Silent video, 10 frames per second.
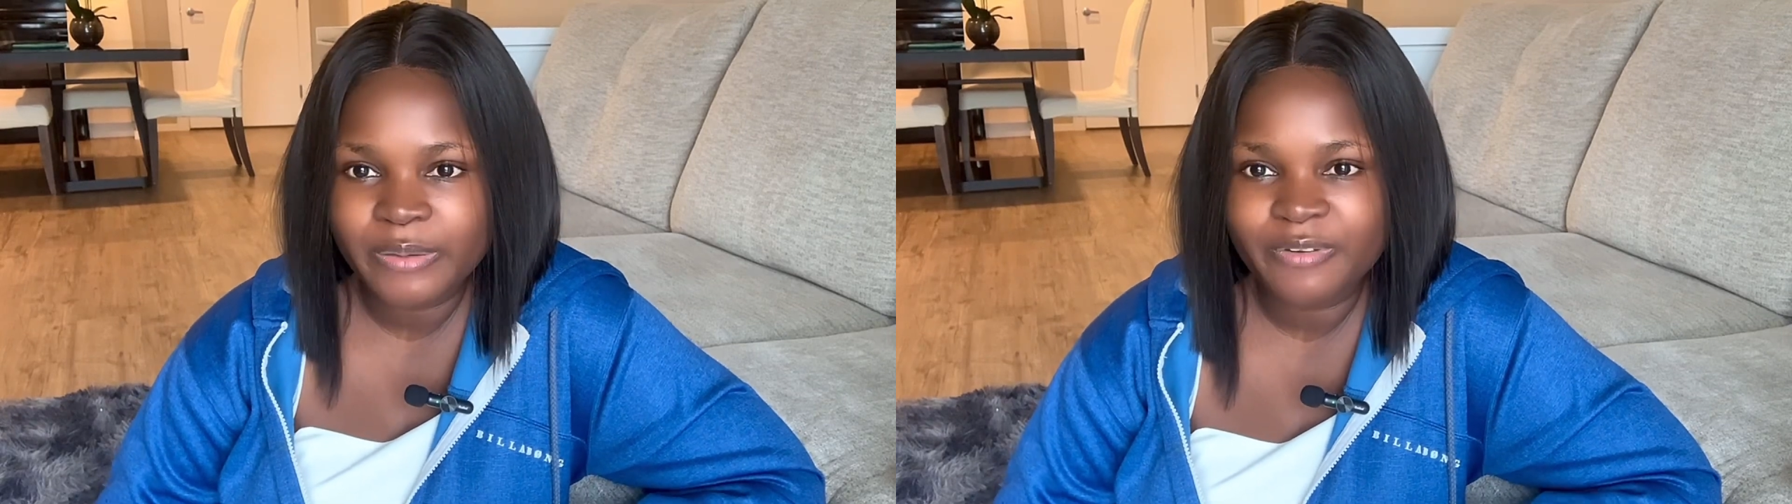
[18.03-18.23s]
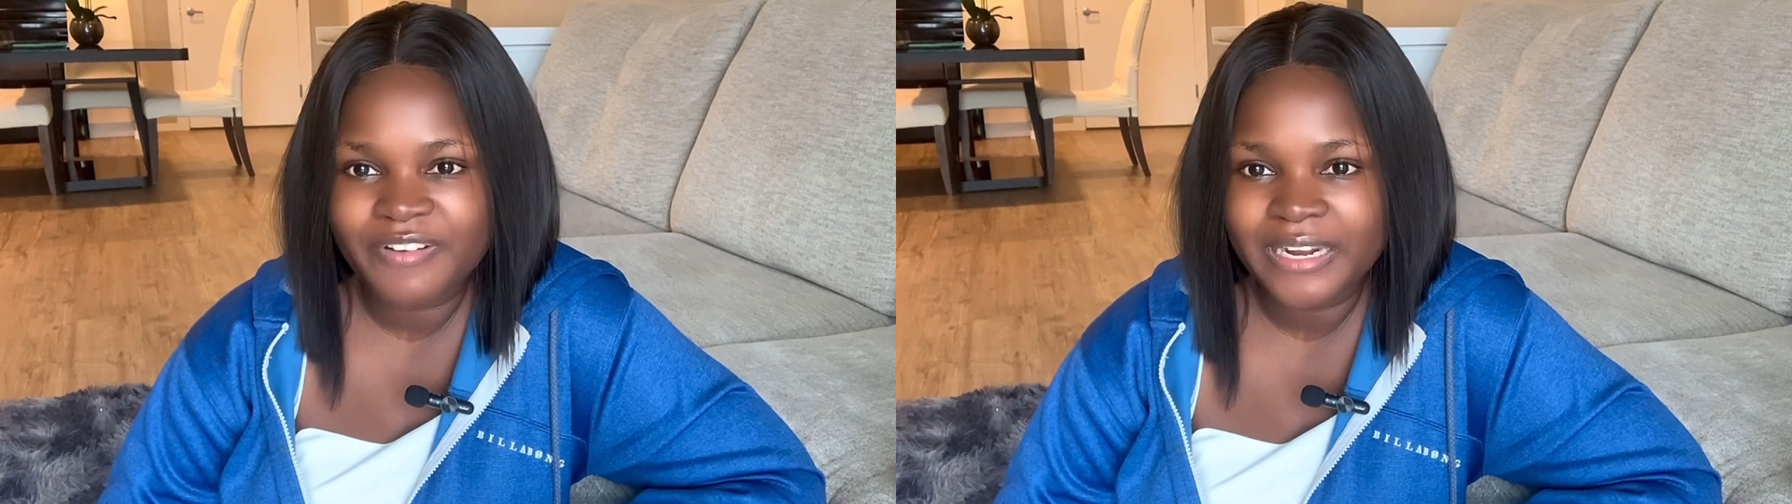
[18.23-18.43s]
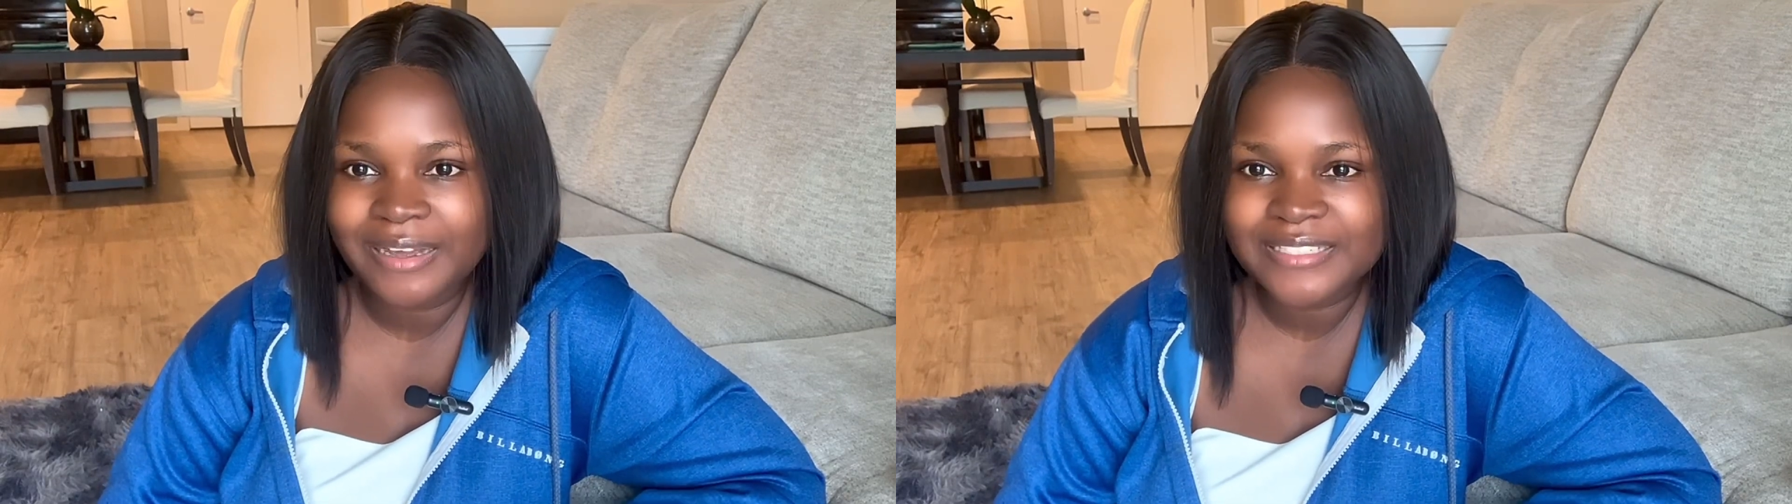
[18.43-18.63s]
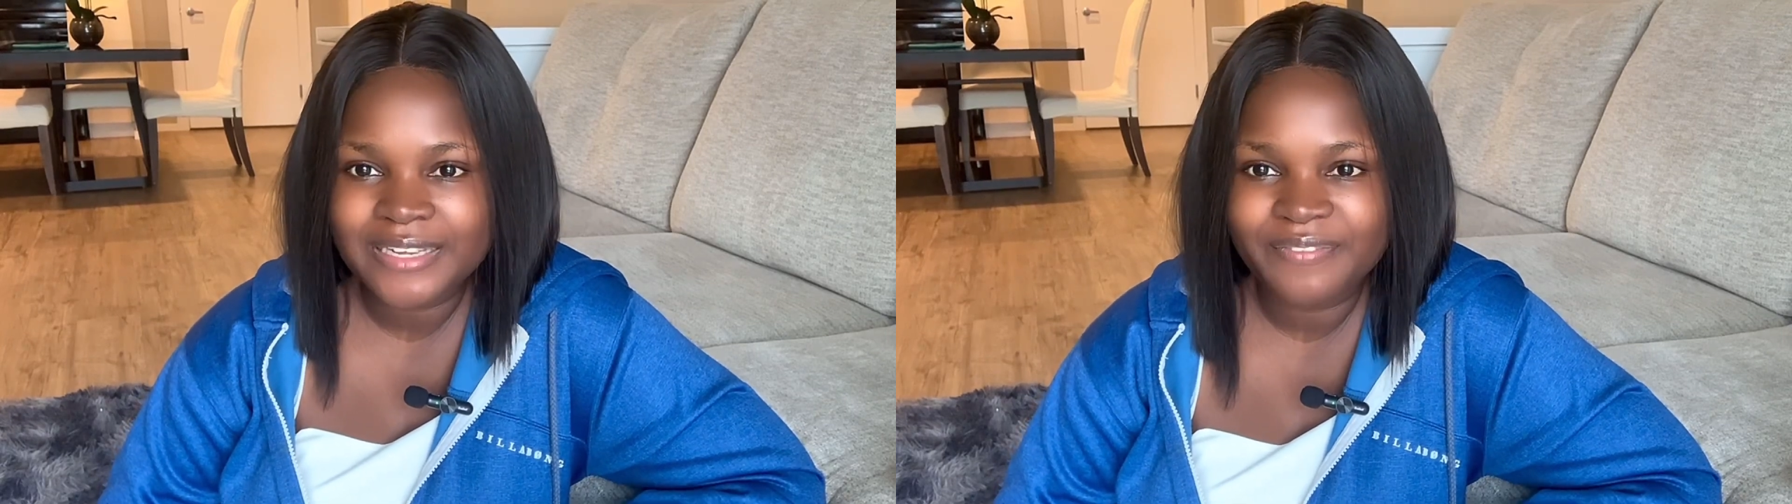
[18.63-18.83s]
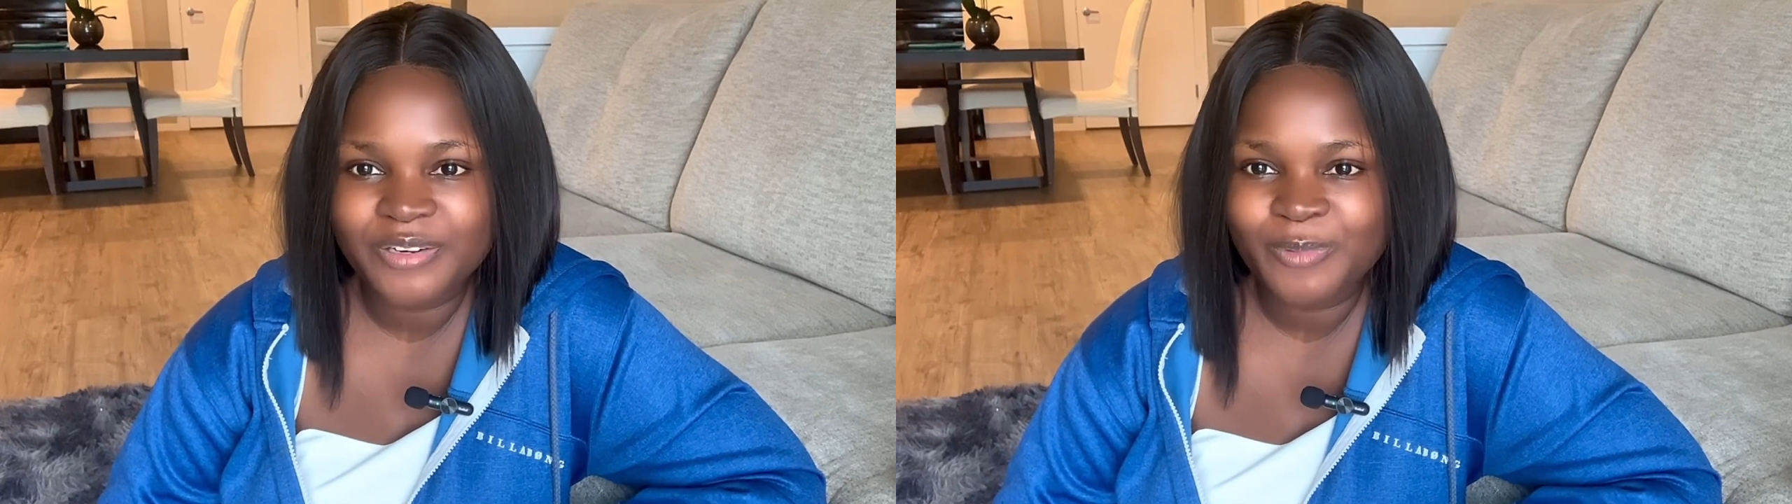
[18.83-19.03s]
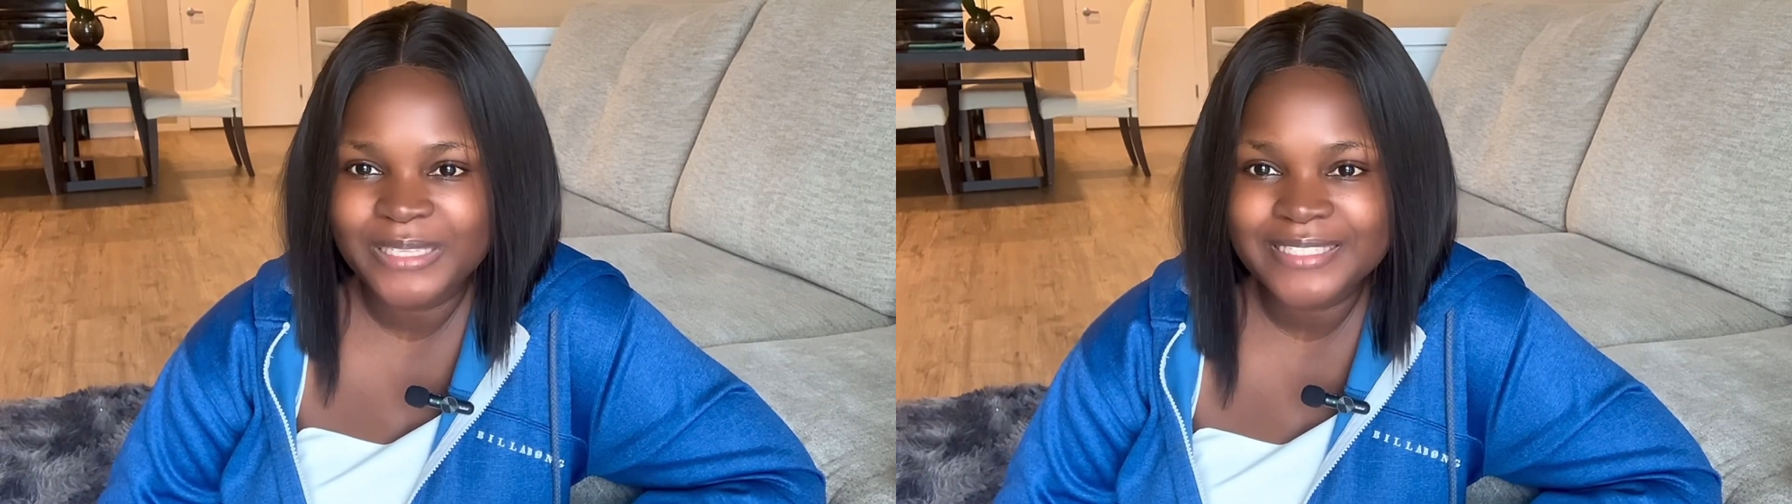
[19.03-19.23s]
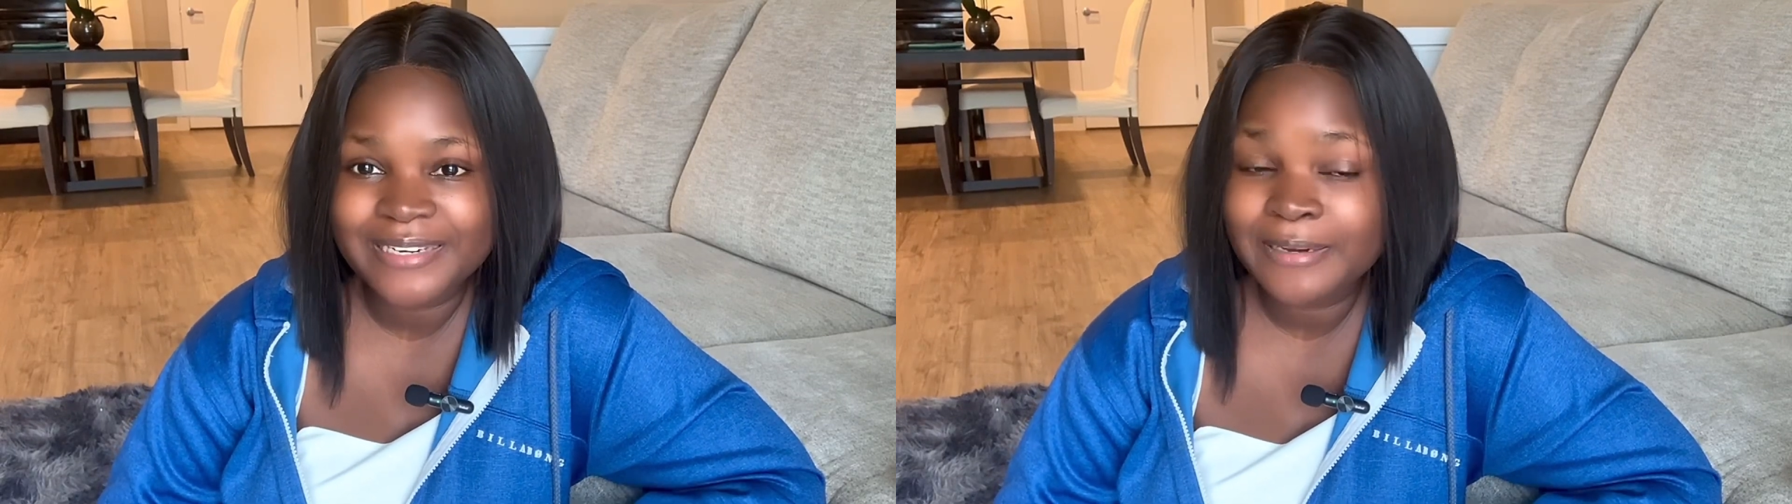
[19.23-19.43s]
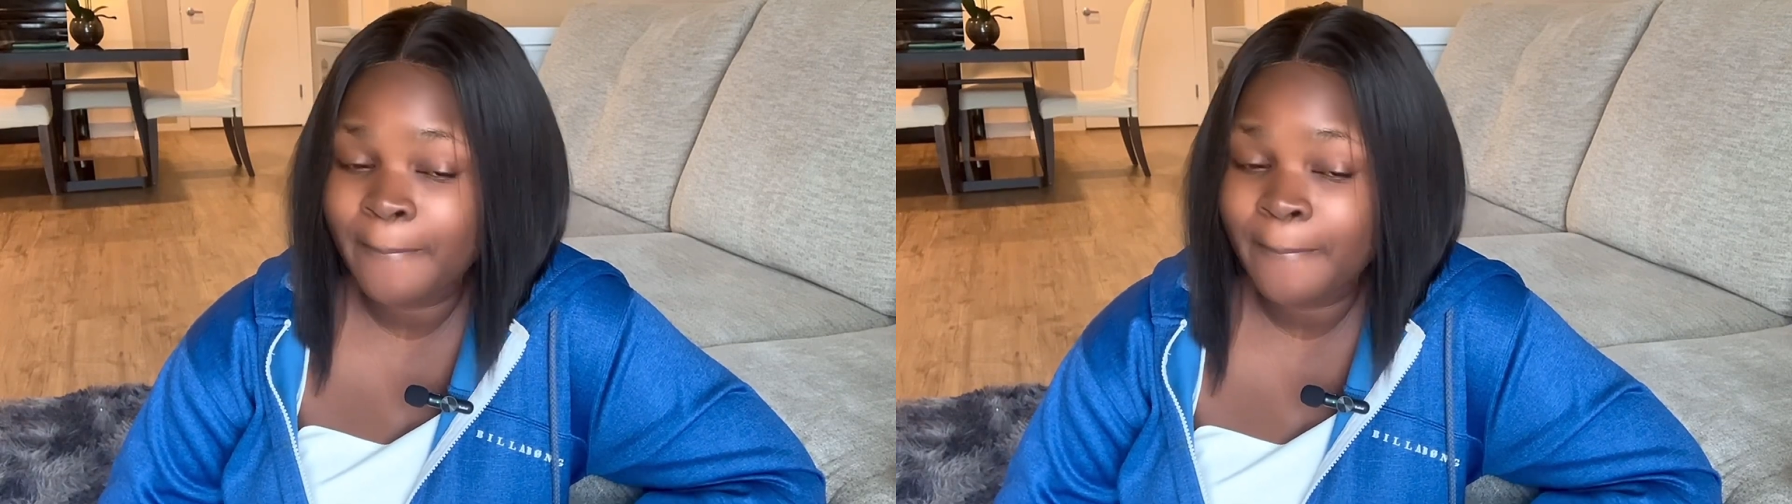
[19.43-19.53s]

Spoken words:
we find ourselves in winter,